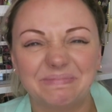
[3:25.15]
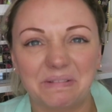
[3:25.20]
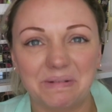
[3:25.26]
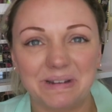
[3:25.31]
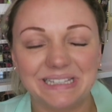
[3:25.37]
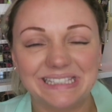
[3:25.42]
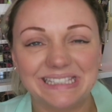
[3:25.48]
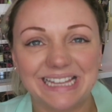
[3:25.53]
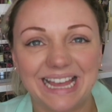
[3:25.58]

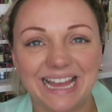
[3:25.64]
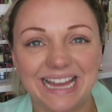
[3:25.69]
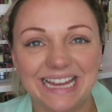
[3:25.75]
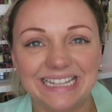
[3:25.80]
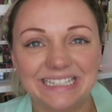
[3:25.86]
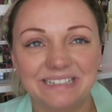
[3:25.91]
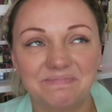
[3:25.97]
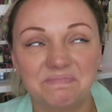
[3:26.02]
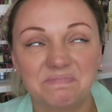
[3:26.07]
Am I
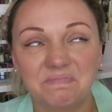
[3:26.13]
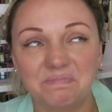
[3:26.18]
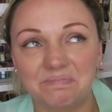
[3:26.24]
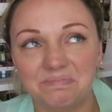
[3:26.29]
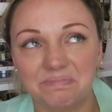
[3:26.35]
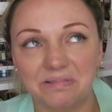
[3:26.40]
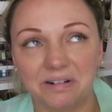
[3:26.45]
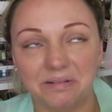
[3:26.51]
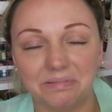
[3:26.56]
sad?
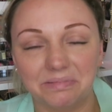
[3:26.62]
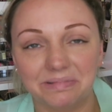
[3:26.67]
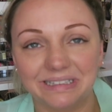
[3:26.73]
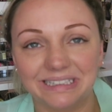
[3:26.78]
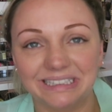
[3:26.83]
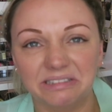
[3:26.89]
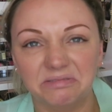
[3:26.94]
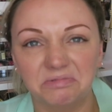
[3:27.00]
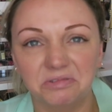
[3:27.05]

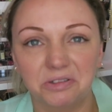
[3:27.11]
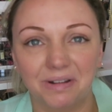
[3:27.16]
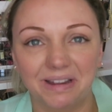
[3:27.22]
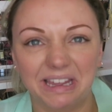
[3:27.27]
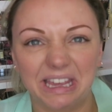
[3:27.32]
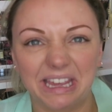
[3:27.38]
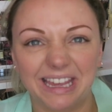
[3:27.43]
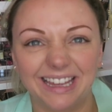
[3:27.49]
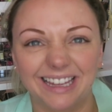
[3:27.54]
Probably. Do
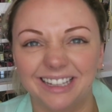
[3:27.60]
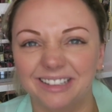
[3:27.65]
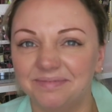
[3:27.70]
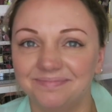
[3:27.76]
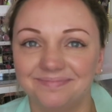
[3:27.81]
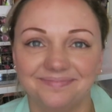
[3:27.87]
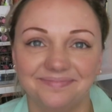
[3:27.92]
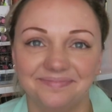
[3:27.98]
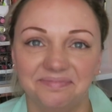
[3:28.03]
I care?
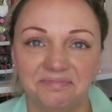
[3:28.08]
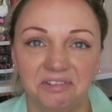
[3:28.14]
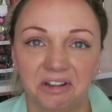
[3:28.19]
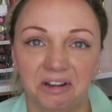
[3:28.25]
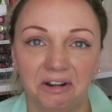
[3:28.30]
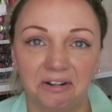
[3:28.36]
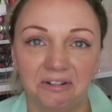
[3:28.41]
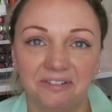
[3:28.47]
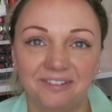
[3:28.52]

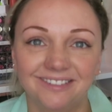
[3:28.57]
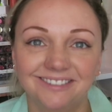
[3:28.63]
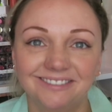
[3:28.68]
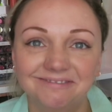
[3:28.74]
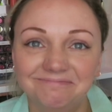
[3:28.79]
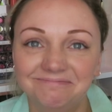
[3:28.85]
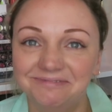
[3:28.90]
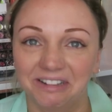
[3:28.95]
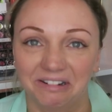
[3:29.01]
No,
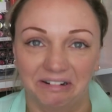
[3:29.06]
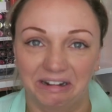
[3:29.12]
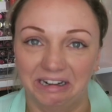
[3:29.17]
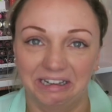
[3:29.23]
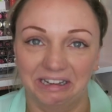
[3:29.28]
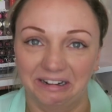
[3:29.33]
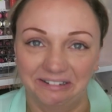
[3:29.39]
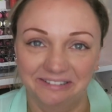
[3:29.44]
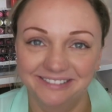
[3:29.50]

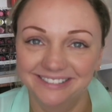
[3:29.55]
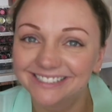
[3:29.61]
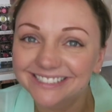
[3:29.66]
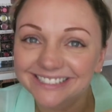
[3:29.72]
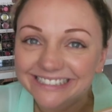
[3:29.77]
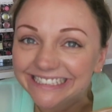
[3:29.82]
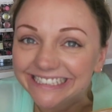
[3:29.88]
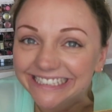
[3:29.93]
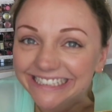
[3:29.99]
I don't.